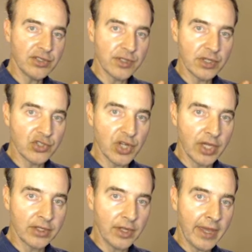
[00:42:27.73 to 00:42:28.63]
and to John
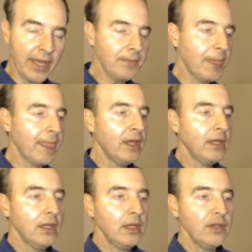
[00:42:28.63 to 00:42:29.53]
and all that.
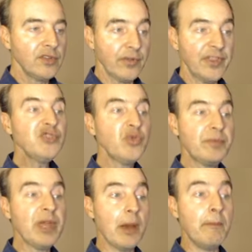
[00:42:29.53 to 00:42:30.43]
So this would
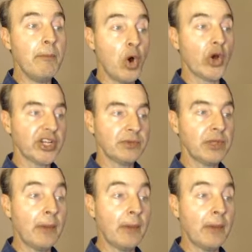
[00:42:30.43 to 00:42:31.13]
be the